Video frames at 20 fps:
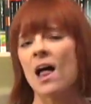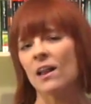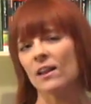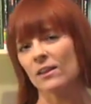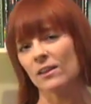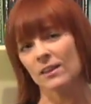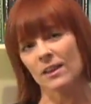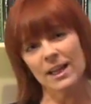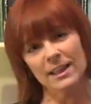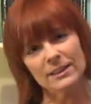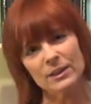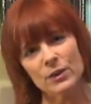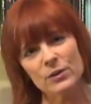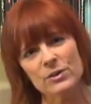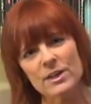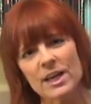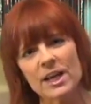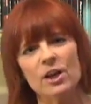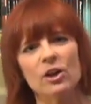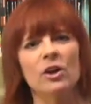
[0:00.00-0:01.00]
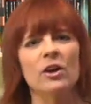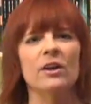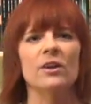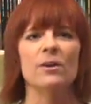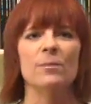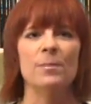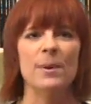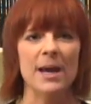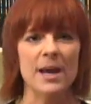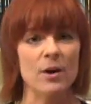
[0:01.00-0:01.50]
Let's go take a look at
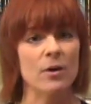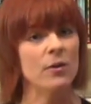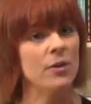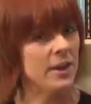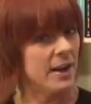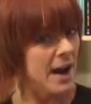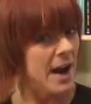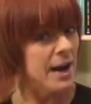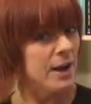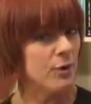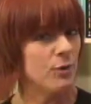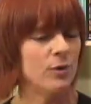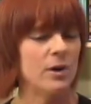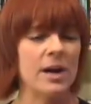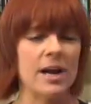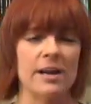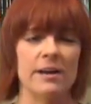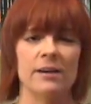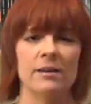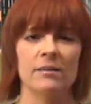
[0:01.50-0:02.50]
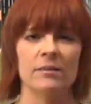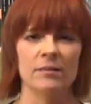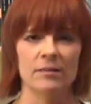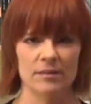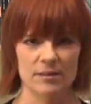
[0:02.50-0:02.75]
the panel that I created.